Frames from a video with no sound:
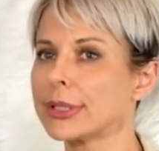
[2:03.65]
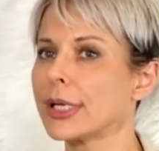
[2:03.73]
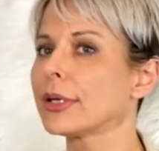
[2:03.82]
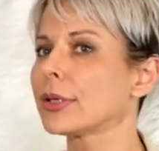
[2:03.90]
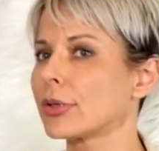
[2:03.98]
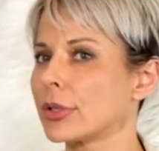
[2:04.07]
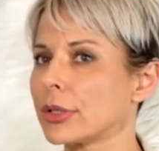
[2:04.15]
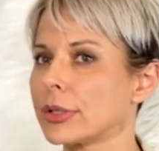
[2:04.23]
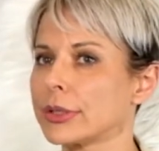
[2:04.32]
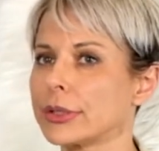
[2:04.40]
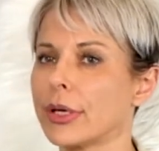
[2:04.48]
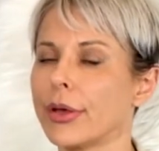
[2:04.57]
Static
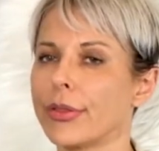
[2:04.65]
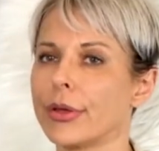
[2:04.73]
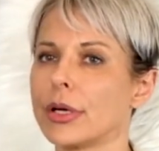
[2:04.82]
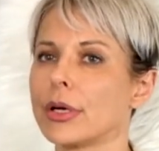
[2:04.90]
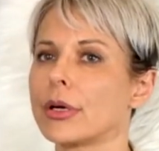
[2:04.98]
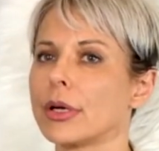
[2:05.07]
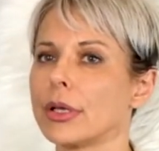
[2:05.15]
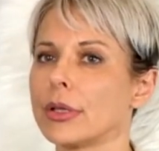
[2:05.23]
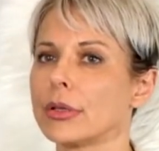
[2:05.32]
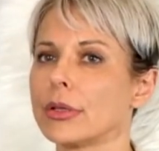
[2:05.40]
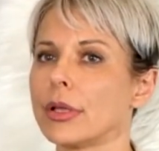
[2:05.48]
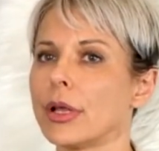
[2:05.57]
wrinkles are there
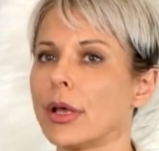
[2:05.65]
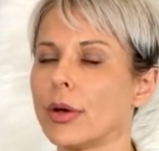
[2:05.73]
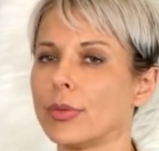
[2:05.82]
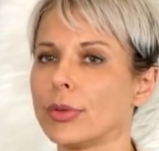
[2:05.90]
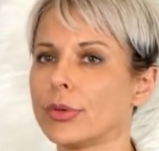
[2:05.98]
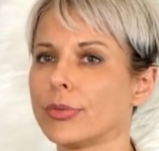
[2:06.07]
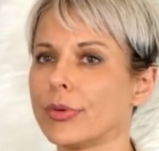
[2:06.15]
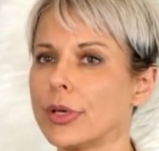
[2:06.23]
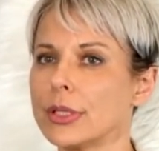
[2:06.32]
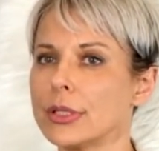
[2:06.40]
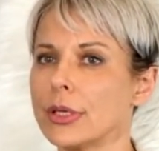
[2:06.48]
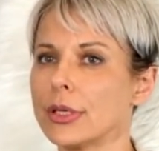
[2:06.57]
when your
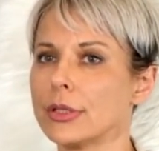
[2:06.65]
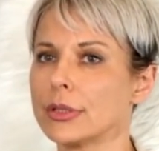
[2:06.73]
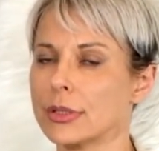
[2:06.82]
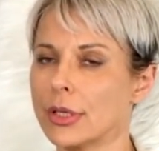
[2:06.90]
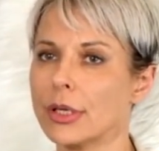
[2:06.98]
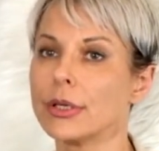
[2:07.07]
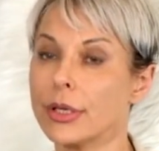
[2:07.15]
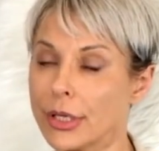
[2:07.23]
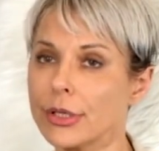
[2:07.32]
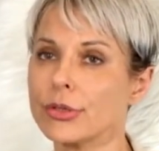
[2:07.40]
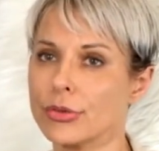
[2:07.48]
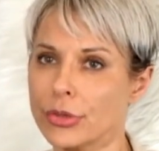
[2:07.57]
face is
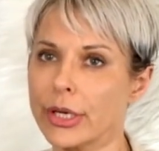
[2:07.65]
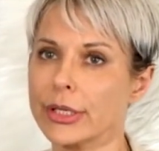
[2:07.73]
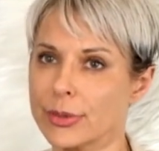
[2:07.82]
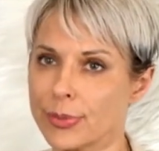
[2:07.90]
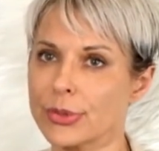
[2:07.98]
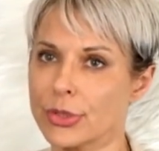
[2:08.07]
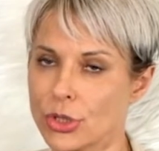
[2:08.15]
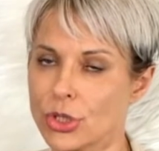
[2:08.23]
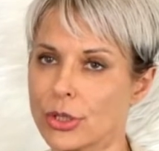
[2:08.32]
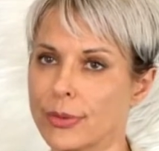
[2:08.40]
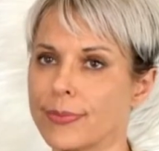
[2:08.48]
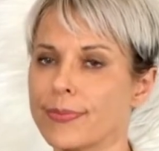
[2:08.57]
in a relaxed
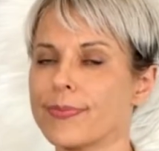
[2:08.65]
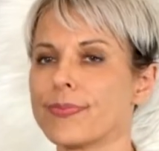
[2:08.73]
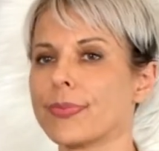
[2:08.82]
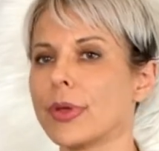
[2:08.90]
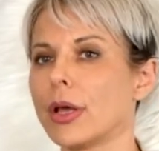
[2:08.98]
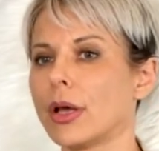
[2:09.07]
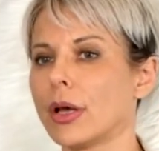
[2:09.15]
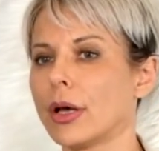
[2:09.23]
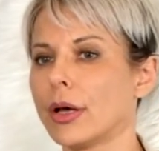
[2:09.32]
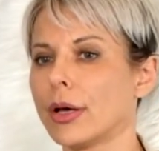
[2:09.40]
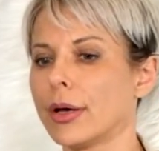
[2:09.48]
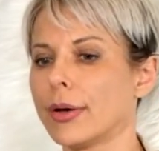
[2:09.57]
position.
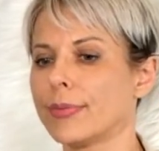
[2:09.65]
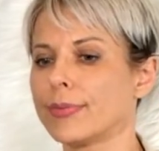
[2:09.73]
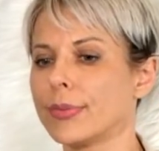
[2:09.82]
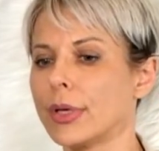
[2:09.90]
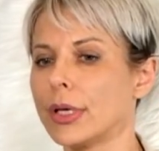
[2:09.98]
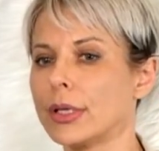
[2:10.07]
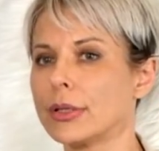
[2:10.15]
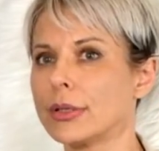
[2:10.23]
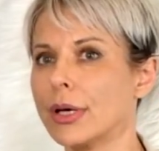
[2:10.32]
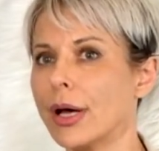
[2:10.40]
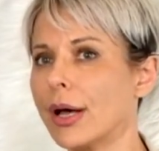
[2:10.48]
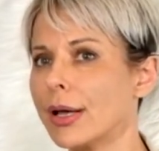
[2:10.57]

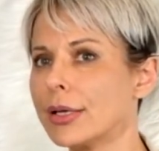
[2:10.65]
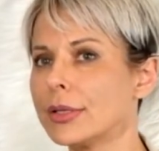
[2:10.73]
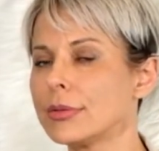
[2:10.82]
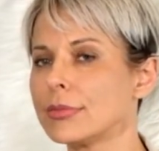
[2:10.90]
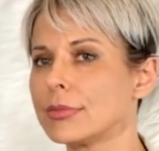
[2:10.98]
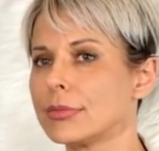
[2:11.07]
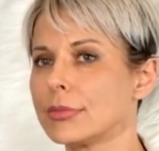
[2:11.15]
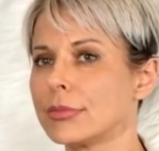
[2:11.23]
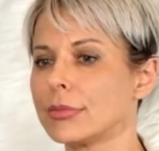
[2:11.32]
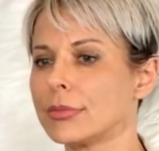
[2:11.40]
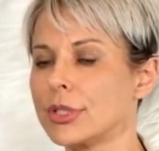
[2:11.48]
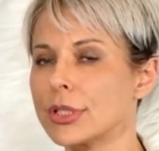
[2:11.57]
And I
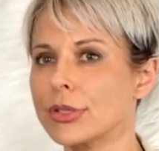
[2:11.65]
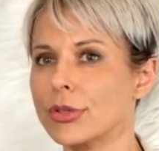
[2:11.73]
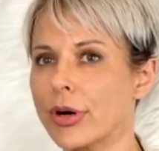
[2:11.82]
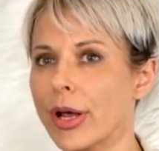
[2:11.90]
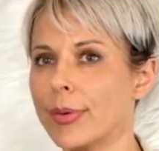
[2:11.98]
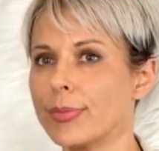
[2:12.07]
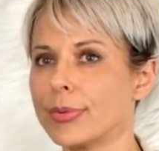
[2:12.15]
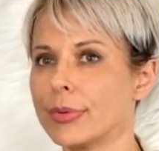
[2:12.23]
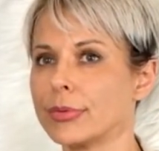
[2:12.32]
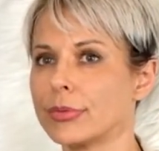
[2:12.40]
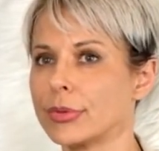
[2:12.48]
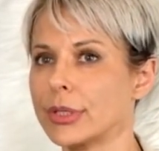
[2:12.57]
describe
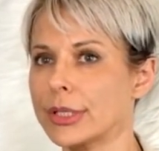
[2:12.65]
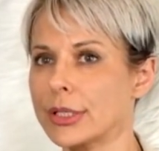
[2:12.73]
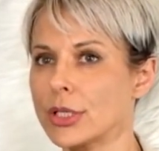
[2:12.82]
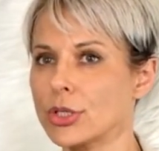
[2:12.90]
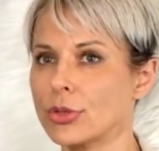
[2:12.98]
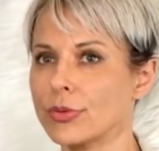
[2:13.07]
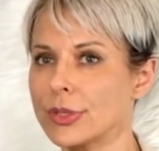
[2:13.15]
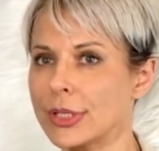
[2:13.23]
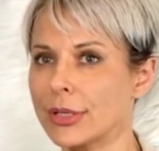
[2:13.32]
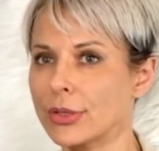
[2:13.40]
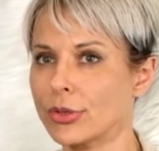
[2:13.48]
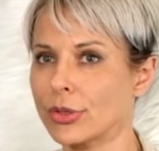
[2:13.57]
relaxation of
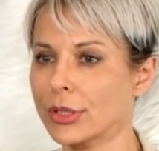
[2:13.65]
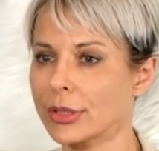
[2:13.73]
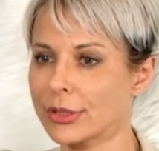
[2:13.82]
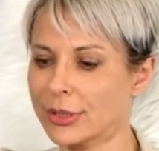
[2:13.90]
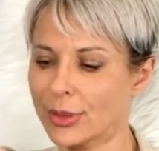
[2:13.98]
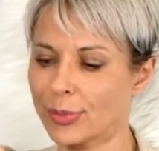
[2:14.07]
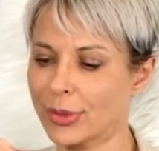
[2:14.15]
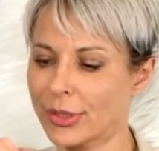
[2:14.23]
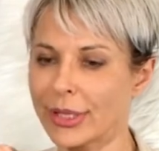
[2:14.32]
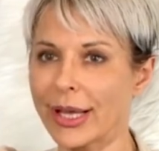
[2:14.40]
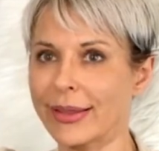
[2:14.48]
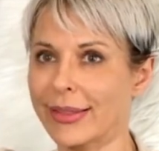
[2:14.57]
static wrinkles
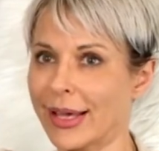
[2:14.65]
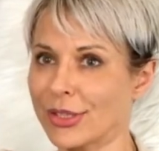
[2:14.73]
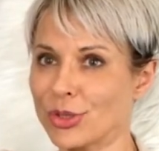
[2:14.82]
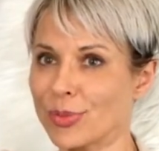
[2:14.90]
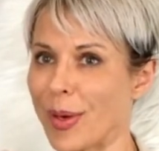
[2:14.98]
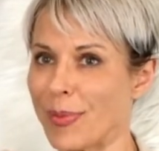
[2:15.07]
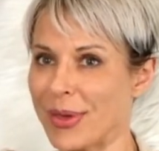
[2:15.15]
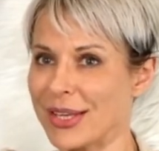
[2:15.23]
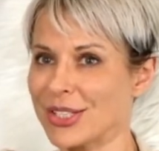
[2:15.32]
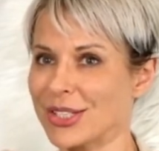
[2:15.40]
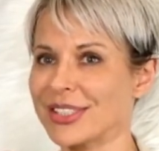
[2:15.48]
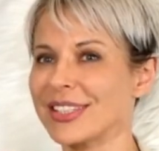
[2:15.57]
typically like that to my
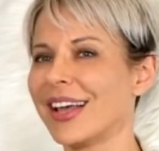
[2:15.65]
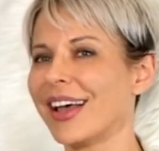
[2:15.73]
patients.